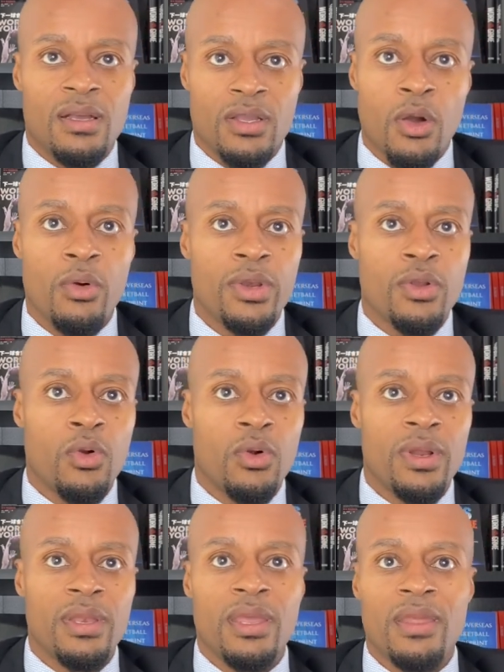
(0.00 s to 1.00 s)
going to
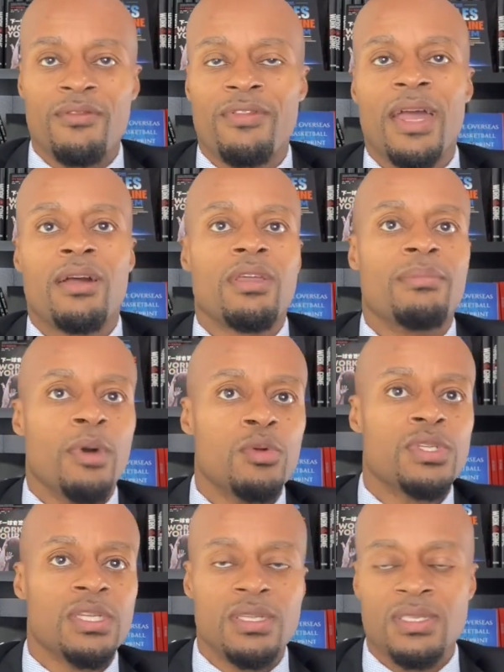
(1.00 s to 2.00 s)
court and filing
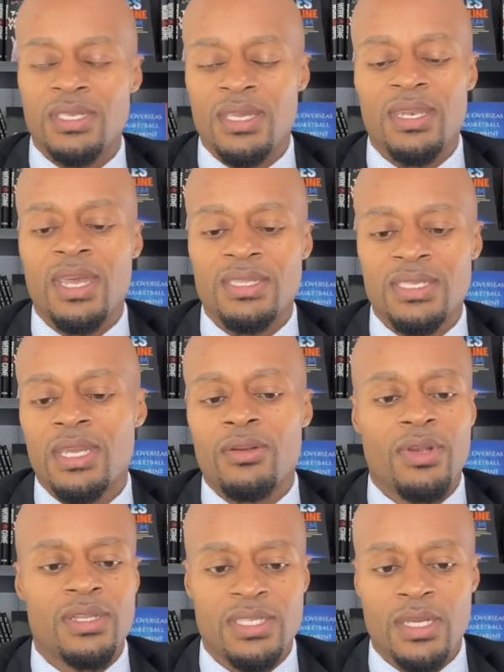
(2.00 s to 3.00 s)
motions and et
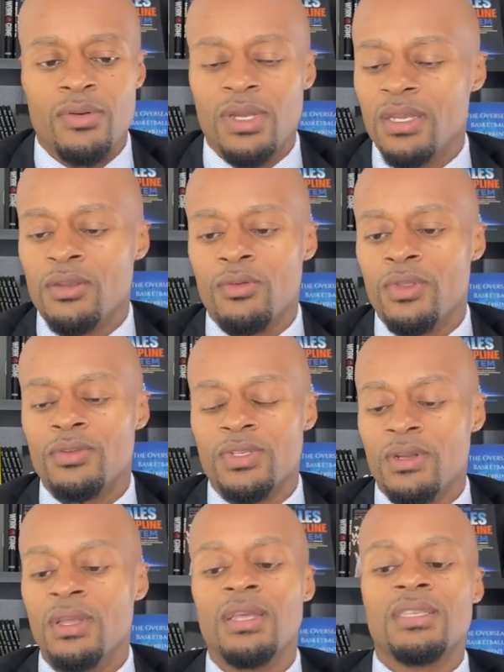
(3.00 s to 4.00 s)
cetera, et cetera. I know those
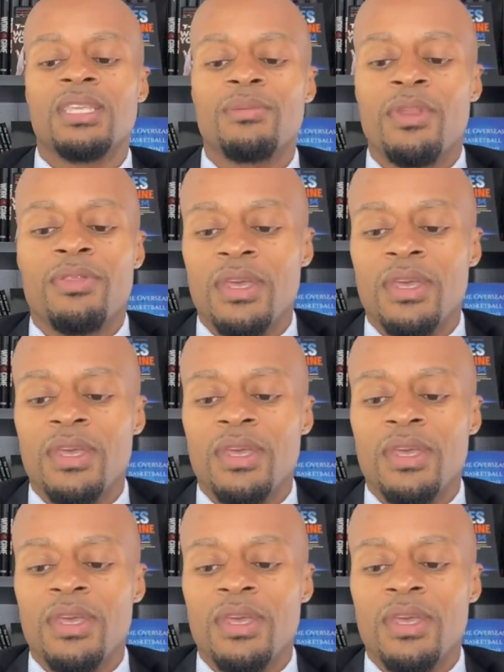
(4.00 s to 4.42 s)
are some of the